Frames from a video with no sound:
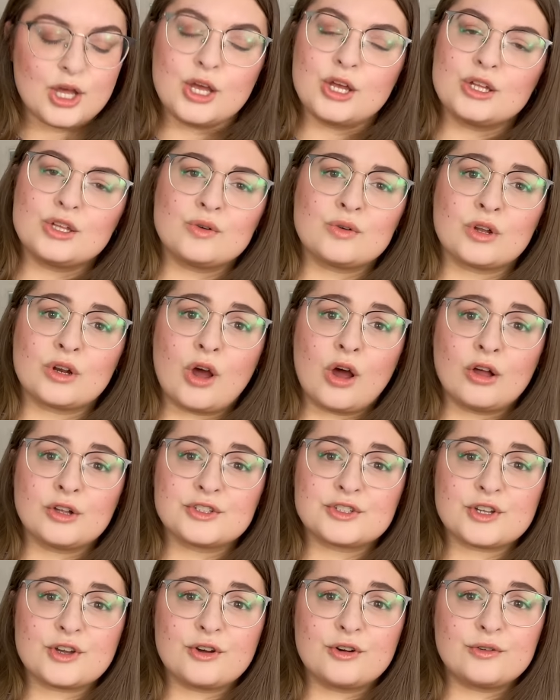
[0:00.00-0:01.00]
You could
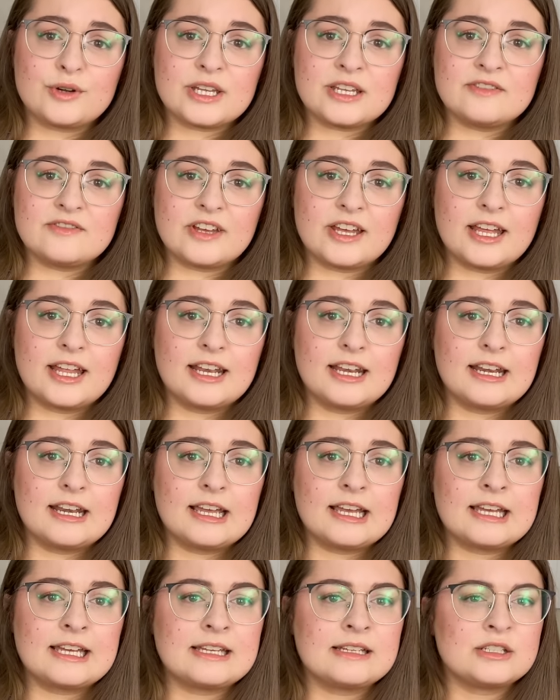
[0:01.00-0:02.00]
also even
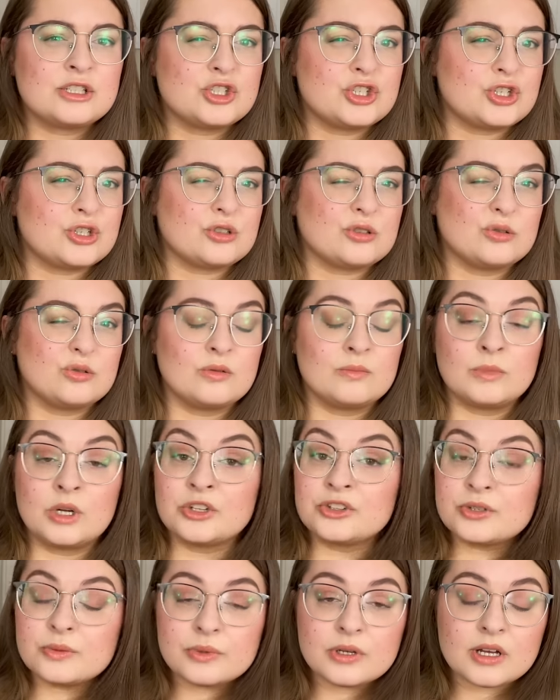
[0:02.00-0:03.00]
do
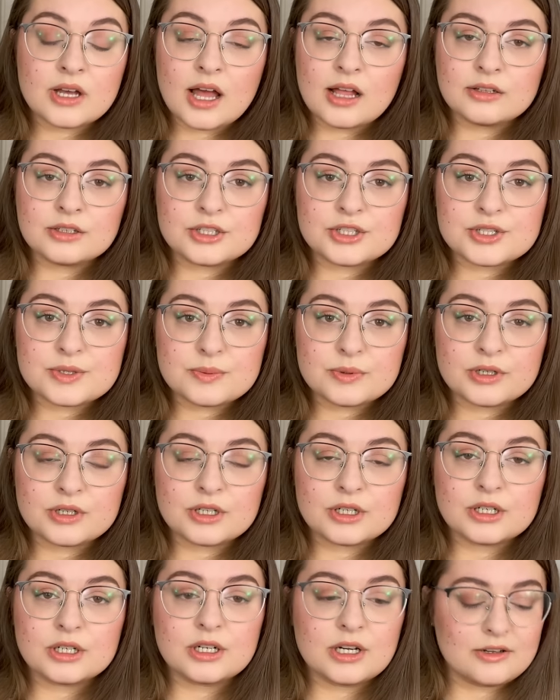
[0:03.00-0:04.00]
multiple colors
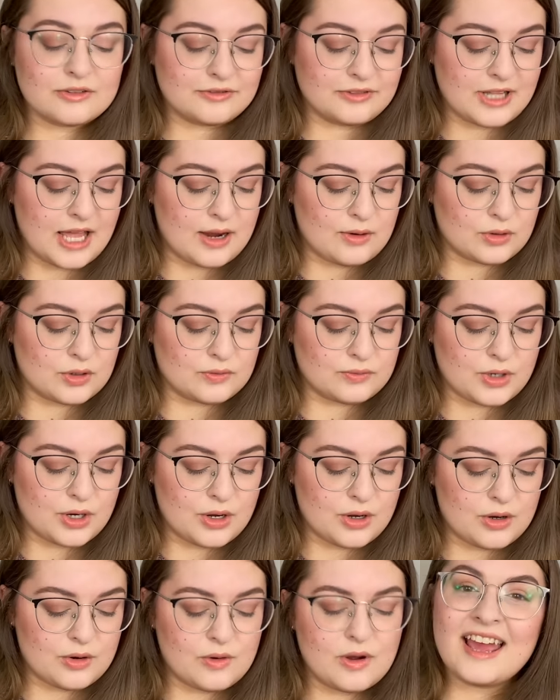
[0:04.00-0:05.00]
per flower
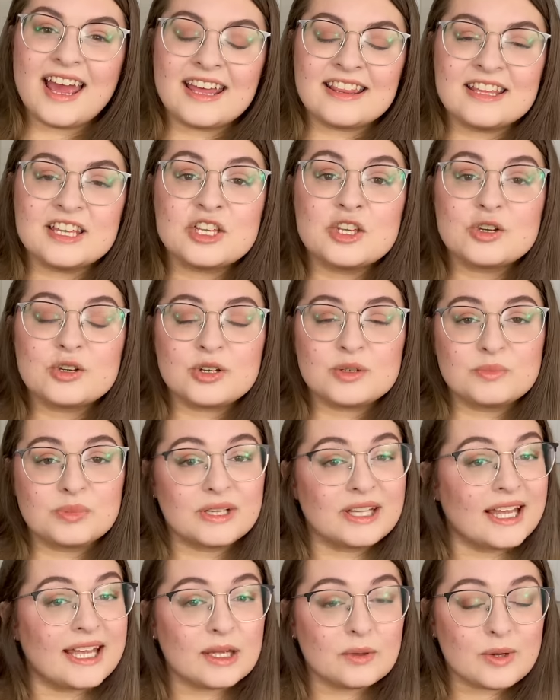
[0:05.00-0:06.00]
row. I think you could
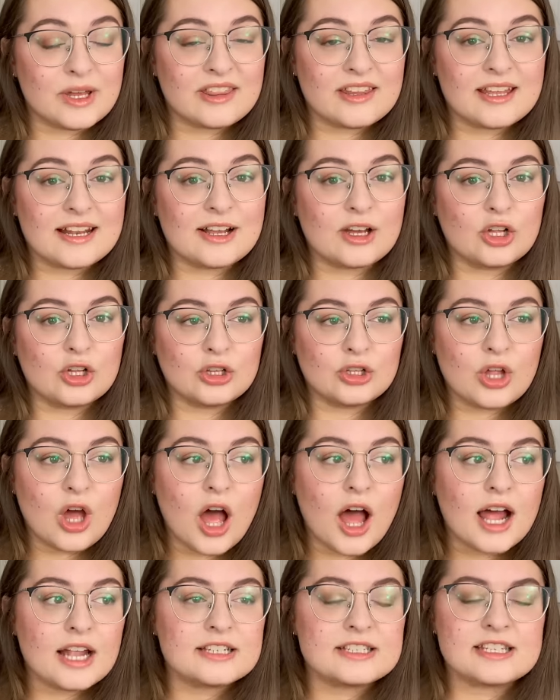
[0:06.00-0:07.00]
play with it a
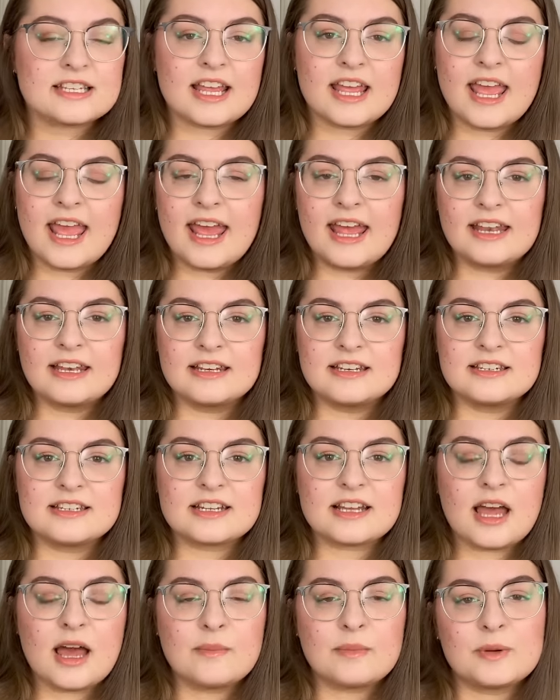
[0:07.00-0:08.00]
lot and
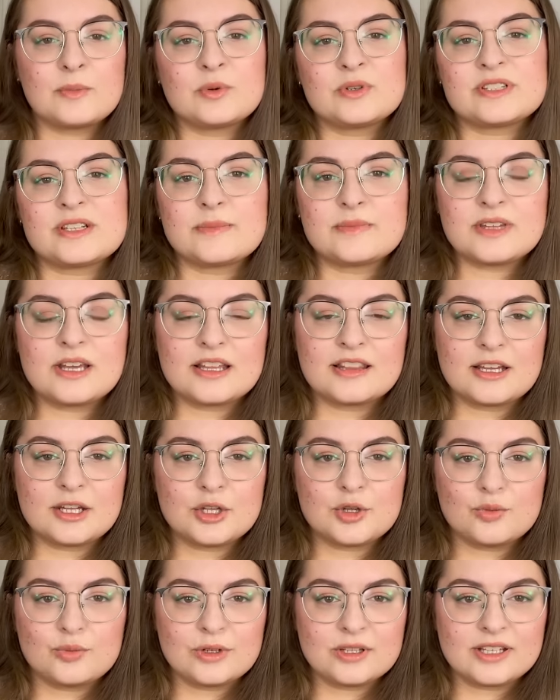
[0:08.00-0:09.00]
come up with something that
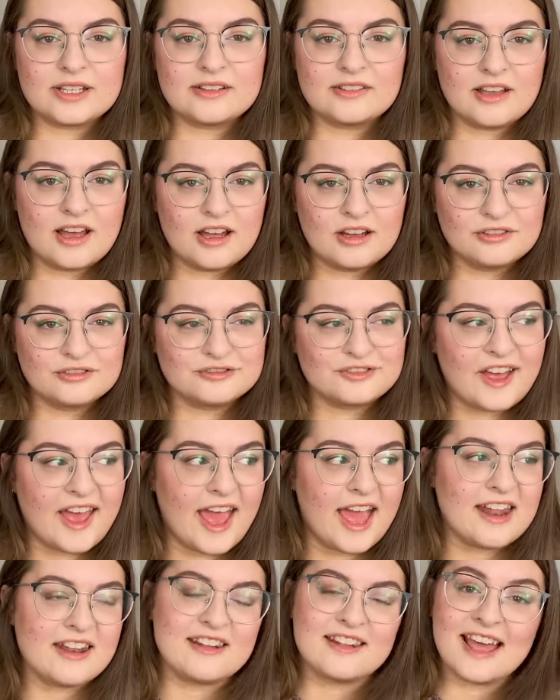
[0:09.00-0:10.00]
you really love
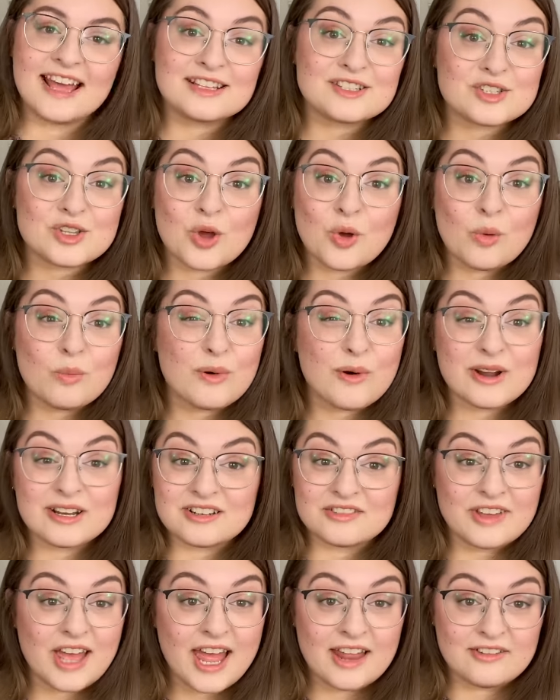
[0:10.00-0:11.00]
and that's the whole point
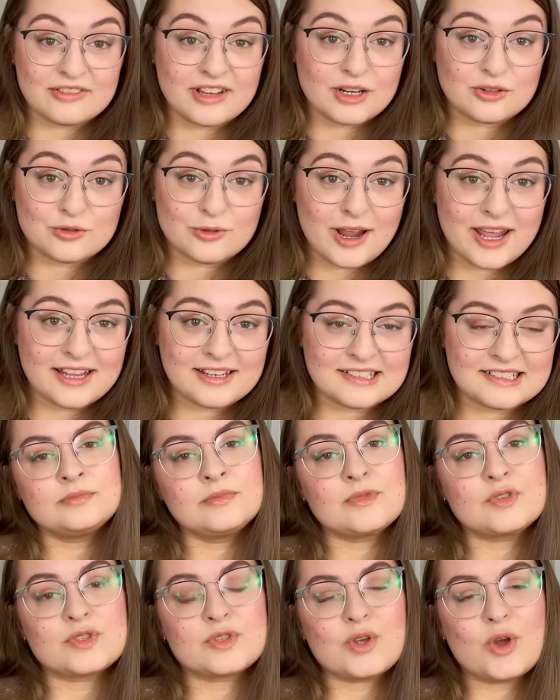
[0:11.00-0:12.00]
of Advent, right?
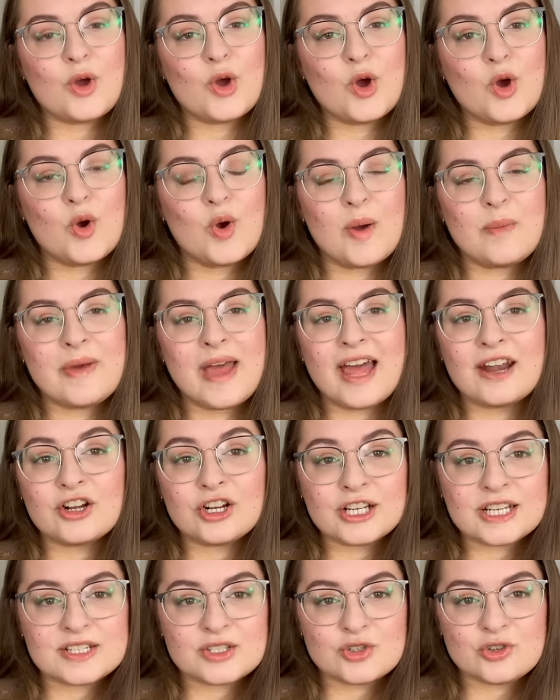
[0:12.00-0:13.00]
So pattern
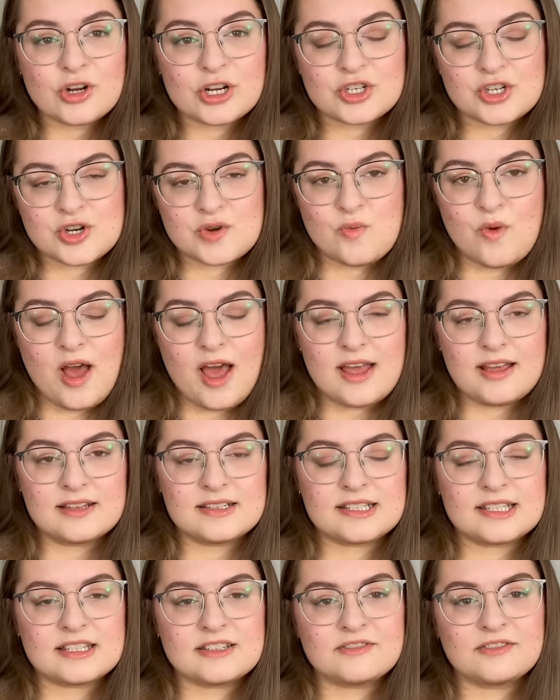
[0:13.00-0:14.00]
construction
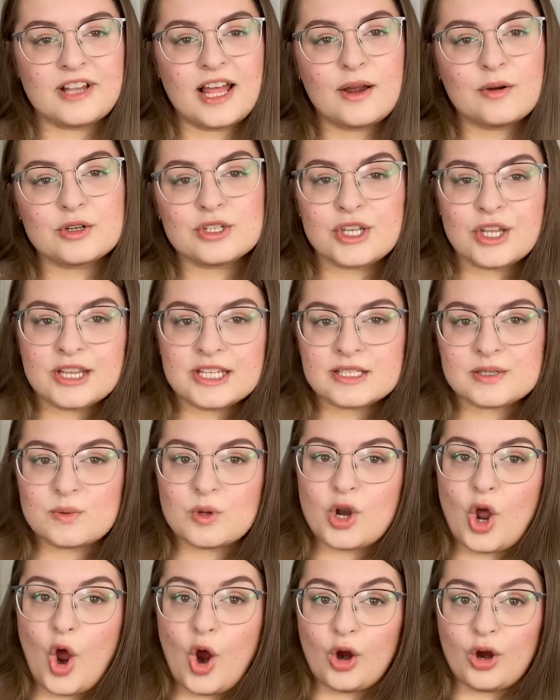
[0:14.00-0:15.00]
wise, the flowers on this
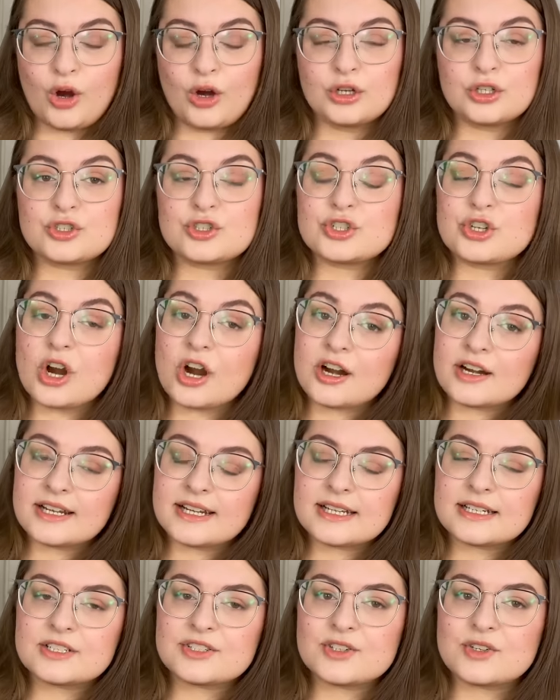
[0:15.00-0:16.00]
one are
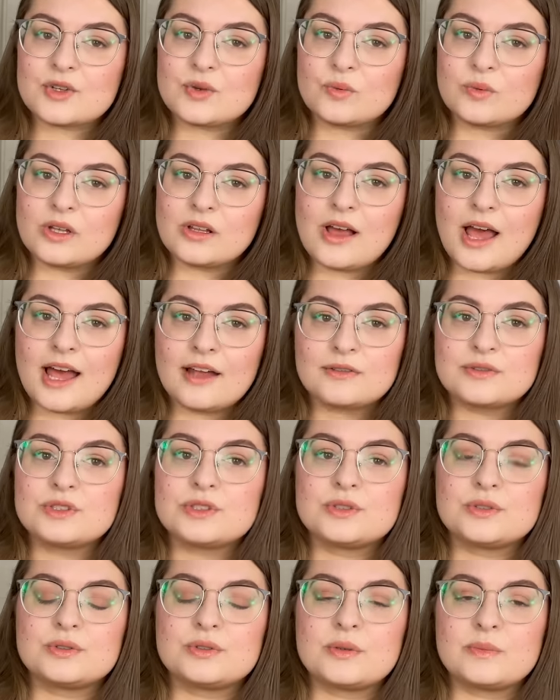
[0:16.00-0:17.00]
charted so you will have
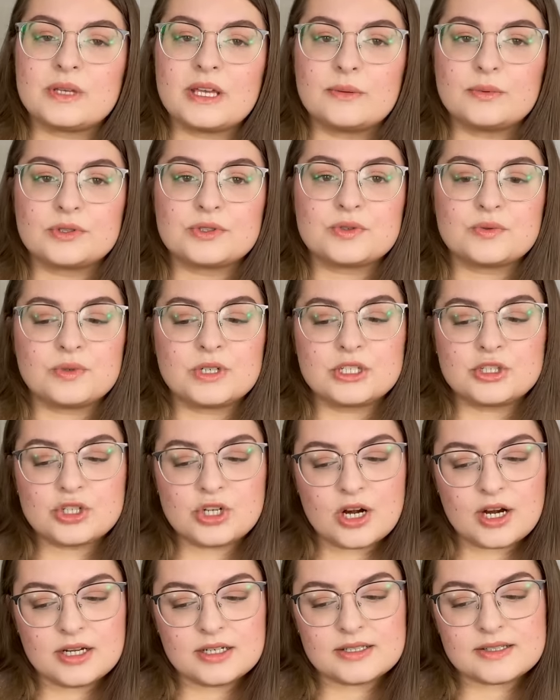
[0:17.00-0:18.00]
to be able to read
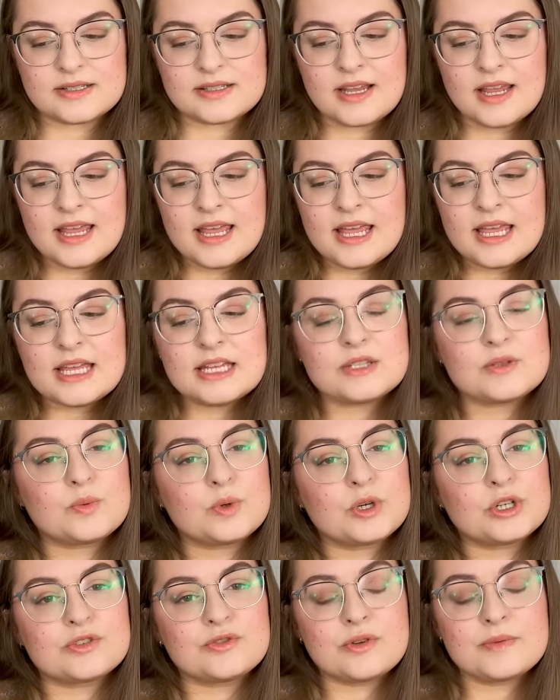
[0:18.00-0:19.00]
charts. It's
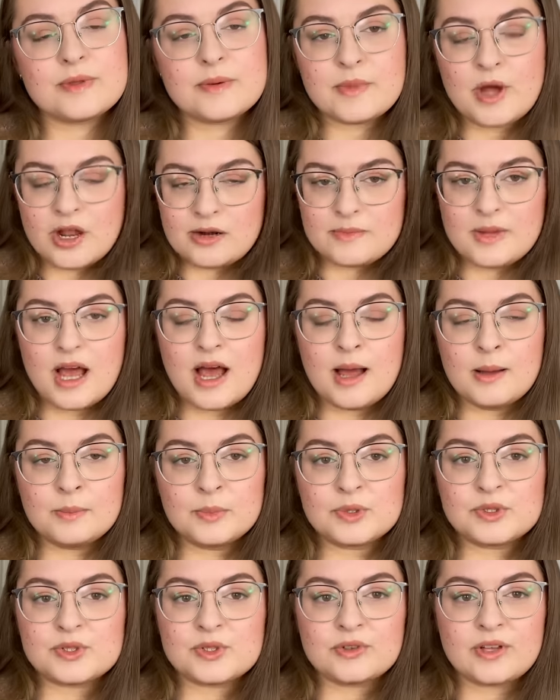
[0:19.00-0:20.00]
worked from the bottom up
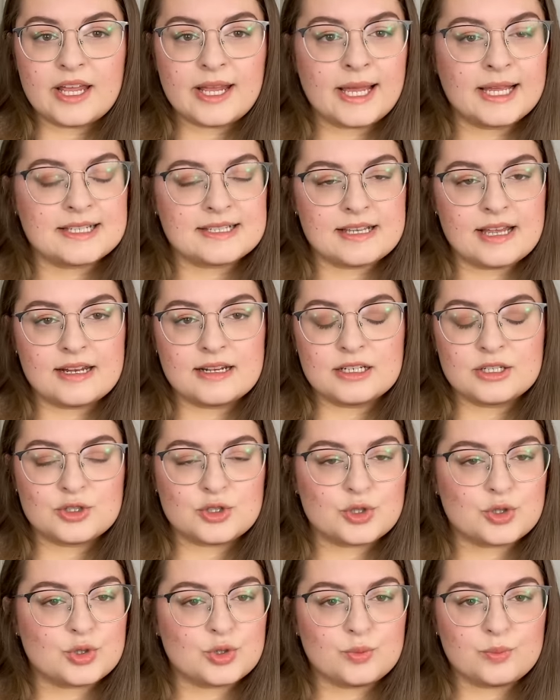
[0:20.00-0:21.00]
so like I said it's
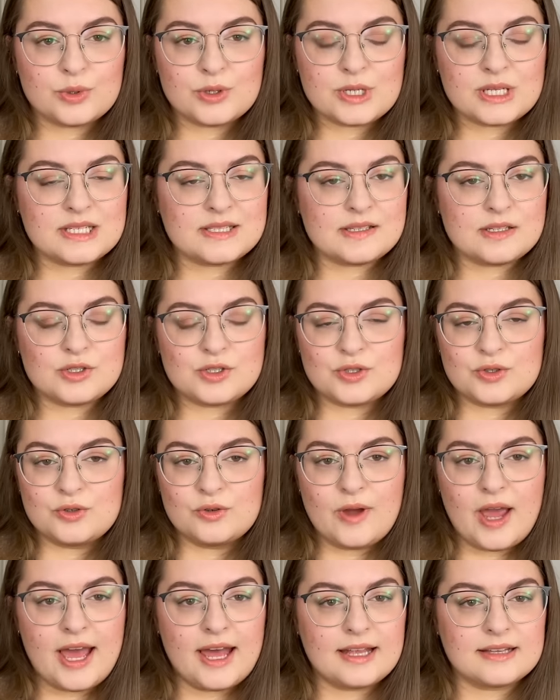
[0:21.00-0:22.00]
super easy to
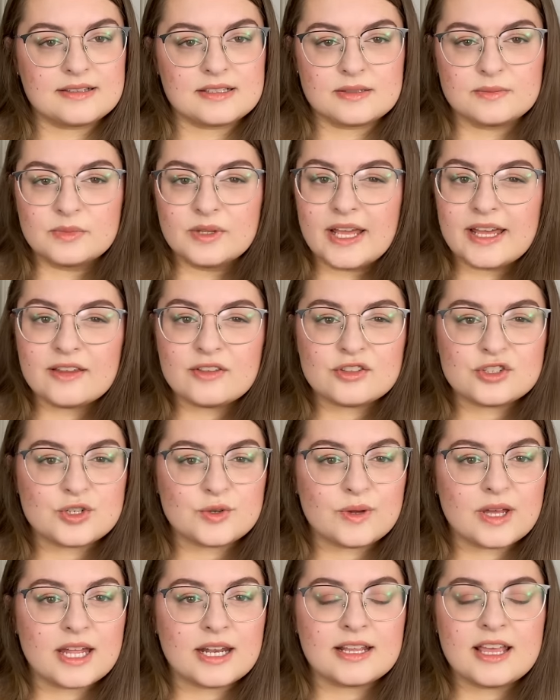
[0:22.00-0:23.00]
add some length to
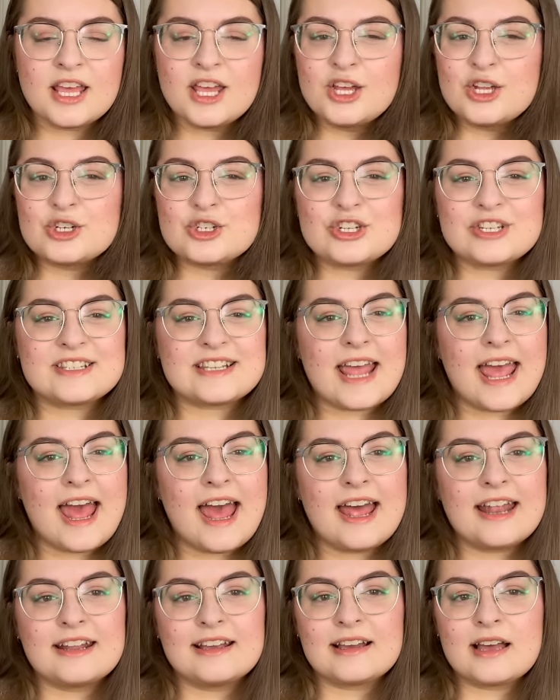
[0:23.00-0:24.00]
it. Just
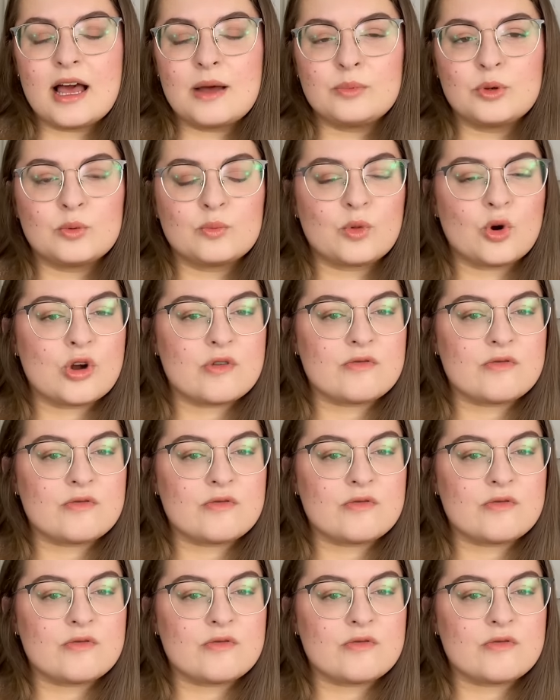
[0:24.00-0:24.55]
add a couple more